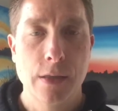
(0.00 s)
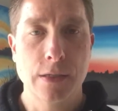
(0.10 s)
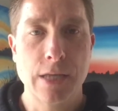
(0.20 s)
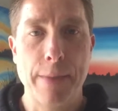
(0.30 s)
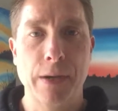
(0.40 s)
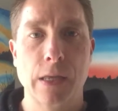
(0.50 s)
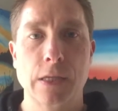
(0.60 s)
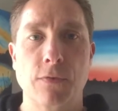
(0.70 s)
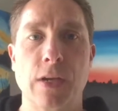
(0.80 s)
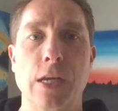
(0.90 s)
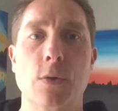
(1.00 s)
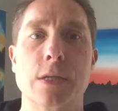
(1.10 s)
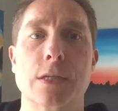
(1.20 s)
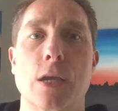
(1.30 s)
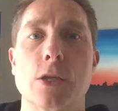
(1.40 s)
The topic of this video
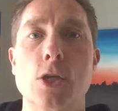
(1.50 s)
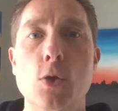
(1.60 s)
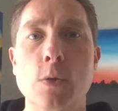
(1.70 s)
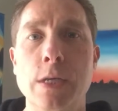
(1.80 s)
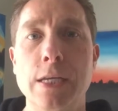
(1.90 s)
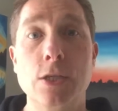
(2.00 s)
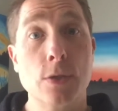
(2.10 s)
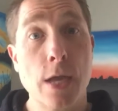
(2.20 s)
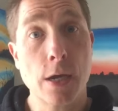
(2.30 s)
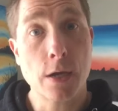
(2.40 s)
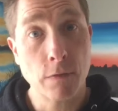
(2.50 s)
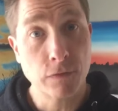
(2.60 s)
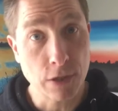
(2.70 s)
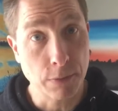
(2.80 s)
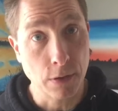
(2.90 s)
is you need to get
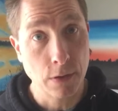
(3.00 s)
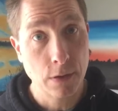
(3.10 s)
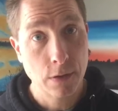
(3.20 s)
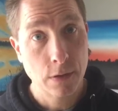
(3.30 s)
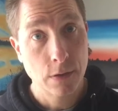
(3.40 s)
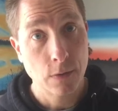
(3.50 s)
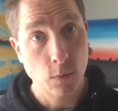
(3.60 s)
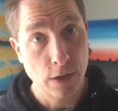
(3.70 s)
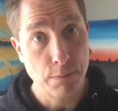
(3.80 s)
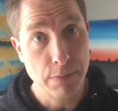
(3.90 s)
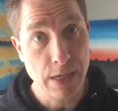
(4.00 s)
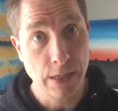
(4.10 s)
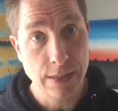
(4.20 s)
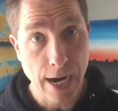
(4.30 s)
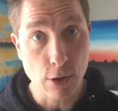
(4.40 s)
comfortable with
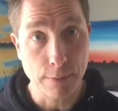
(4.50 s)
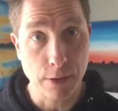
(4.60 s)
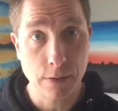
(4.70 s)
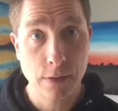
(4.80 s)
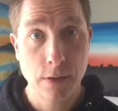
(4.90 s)
being terrible.